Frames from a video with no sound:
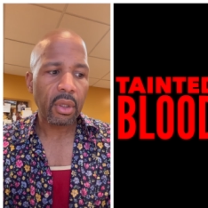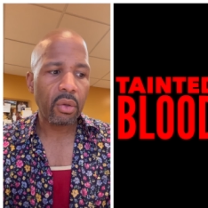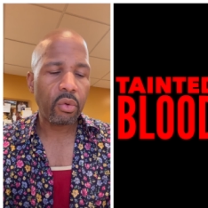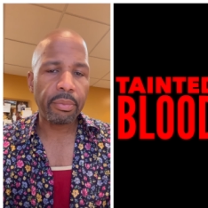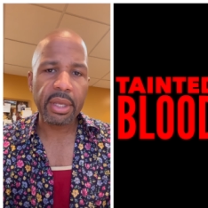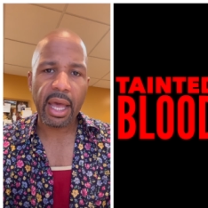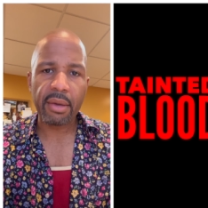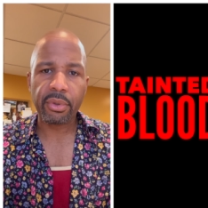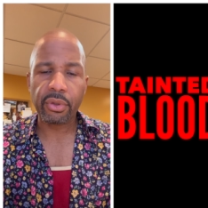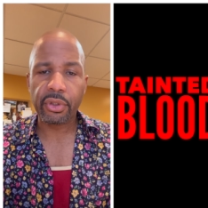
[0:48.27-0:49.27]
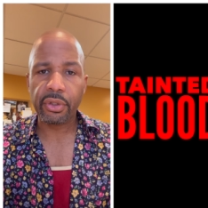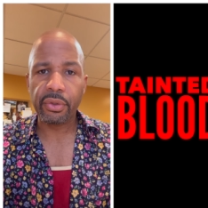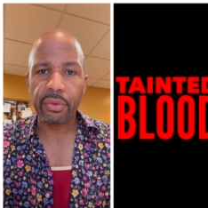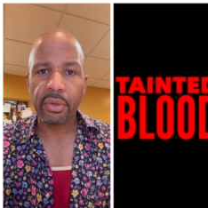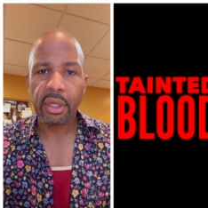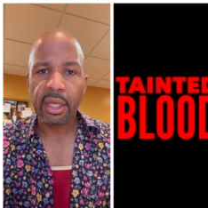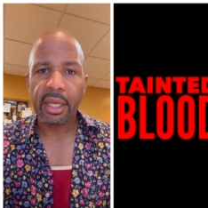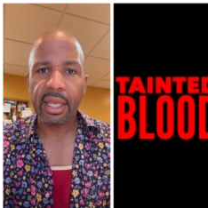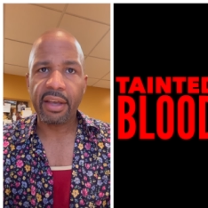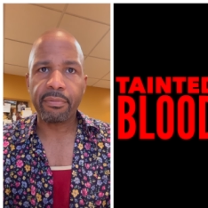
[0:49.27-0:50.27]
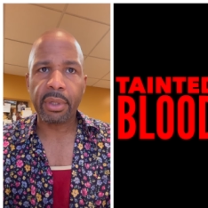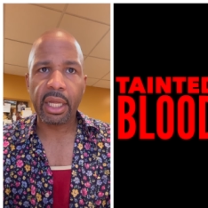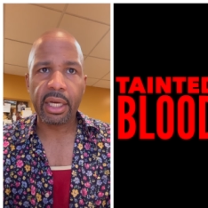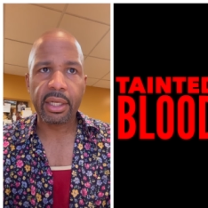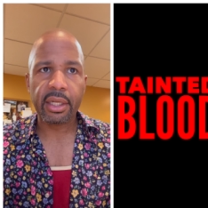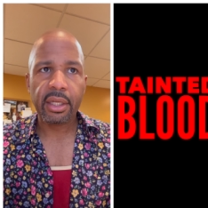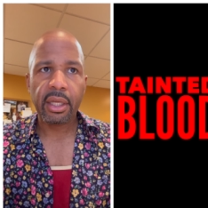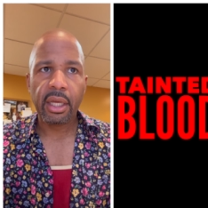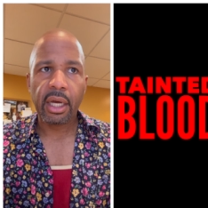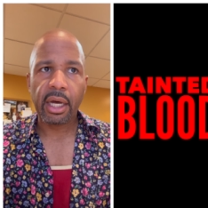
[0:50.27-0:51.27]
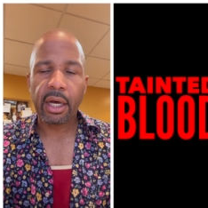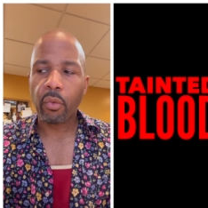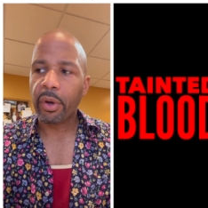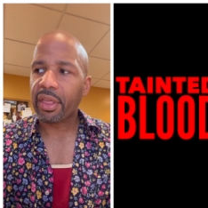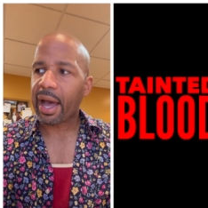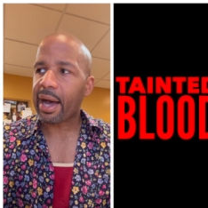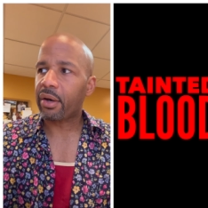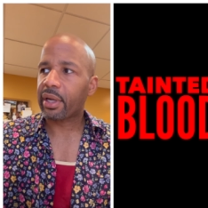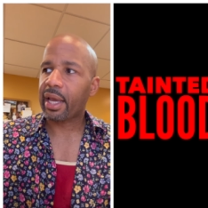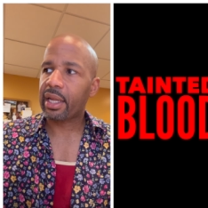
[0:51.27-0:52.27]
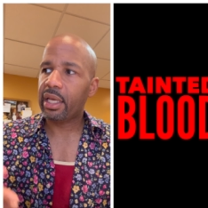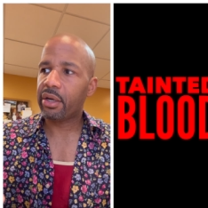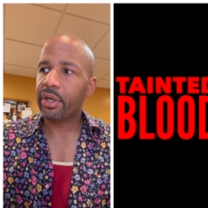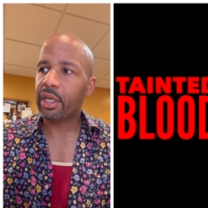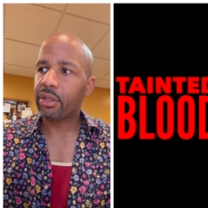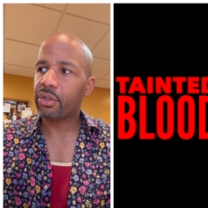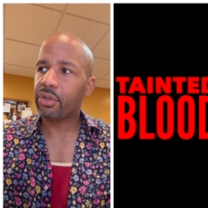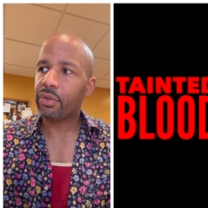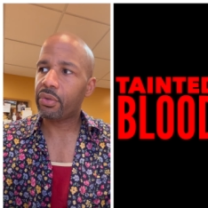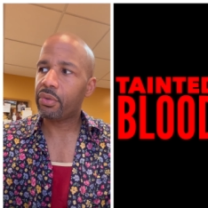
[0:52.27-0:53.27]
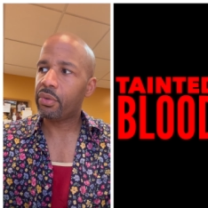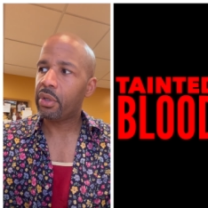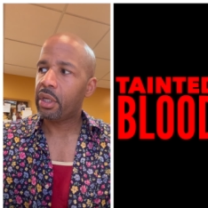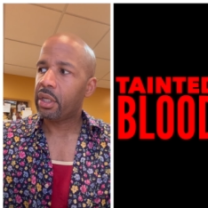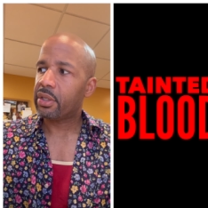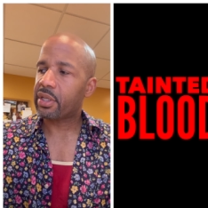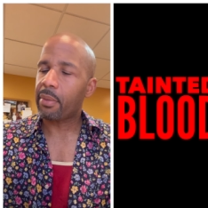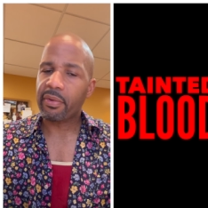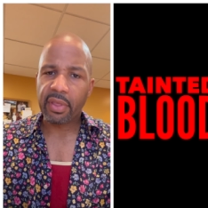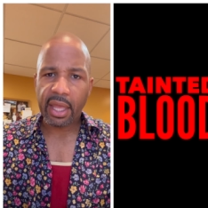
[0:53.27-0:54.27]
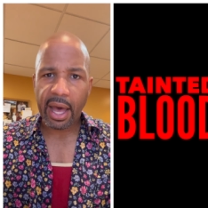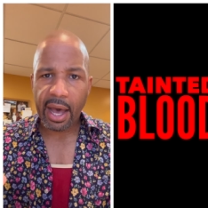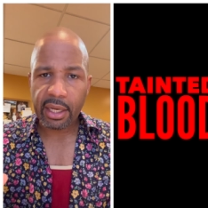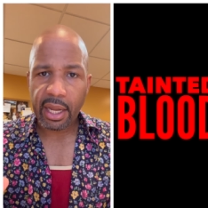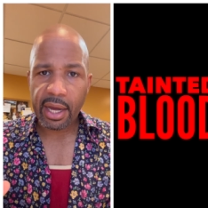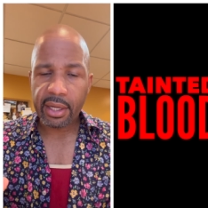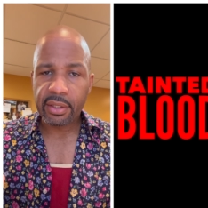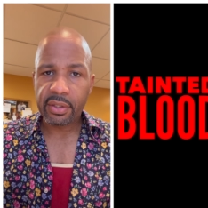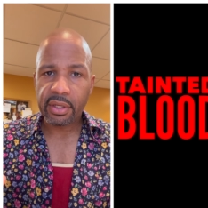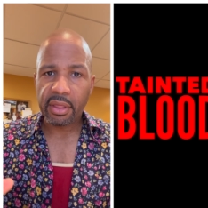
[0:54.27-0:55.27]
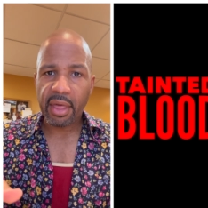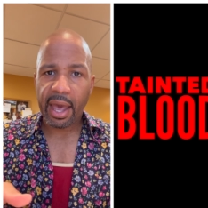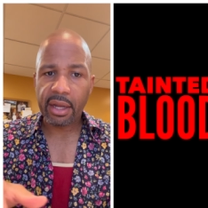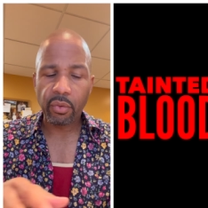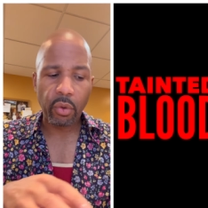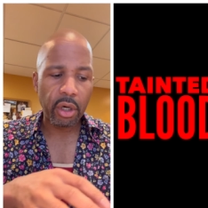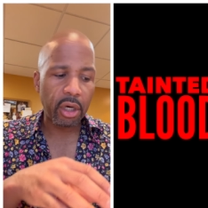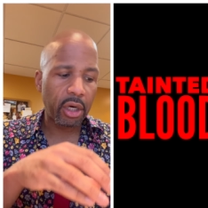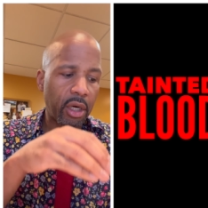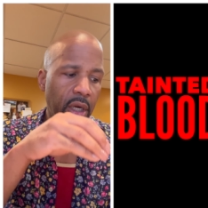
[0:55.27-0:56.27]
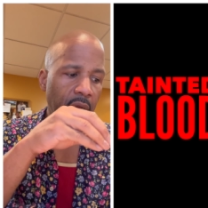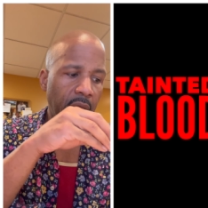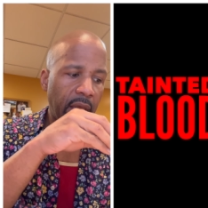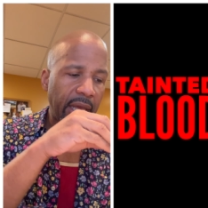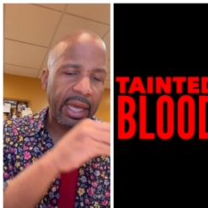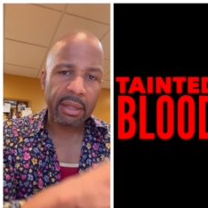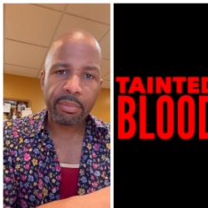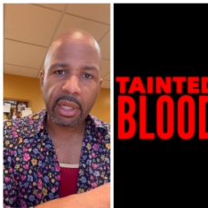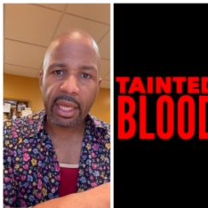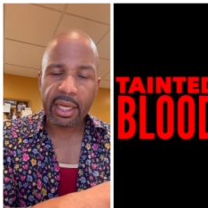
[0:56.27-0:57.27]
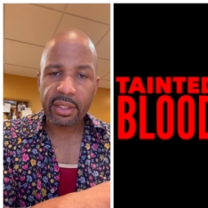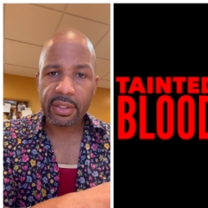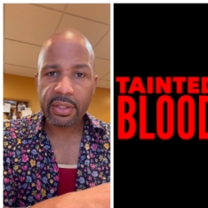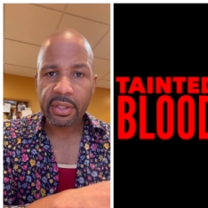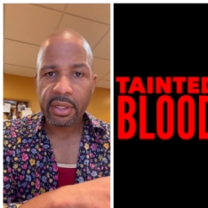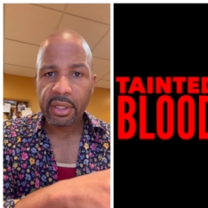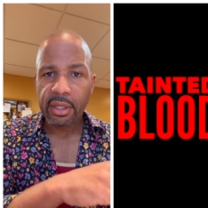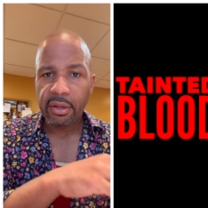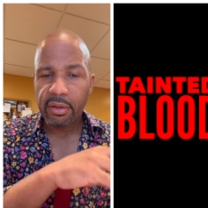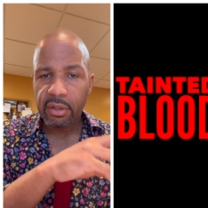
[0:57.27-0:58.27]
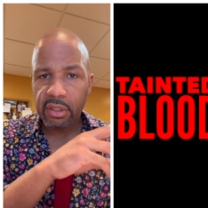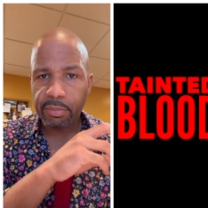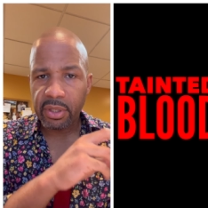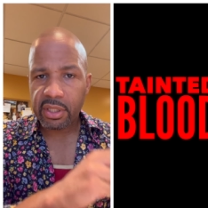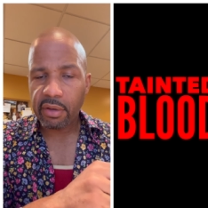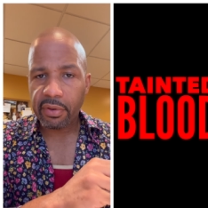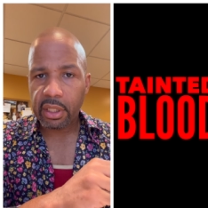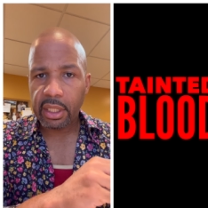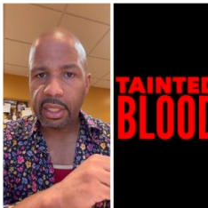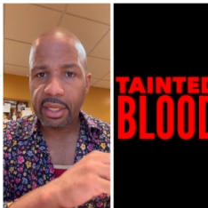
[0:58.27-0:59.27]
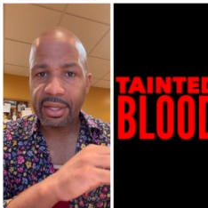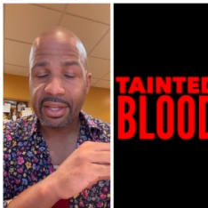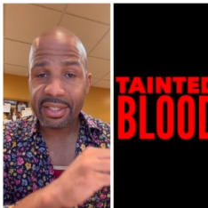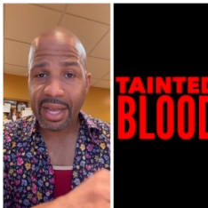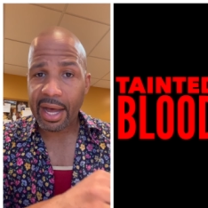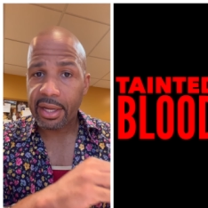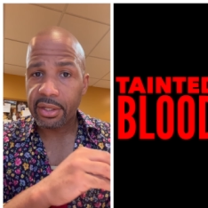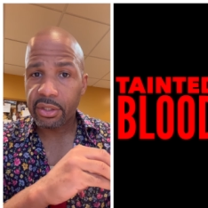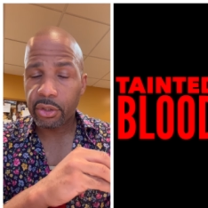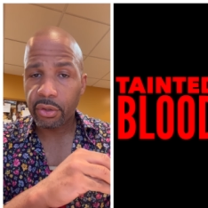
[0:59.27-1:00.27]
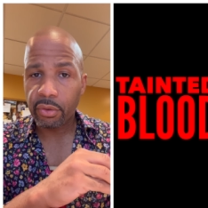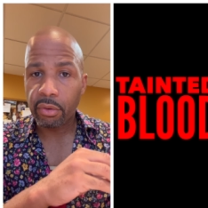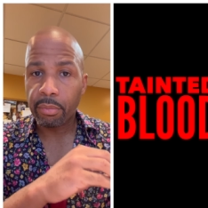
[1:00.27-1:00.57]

will be able to give blood uh, without adhering to some of the guidelines that were in place specifically designed to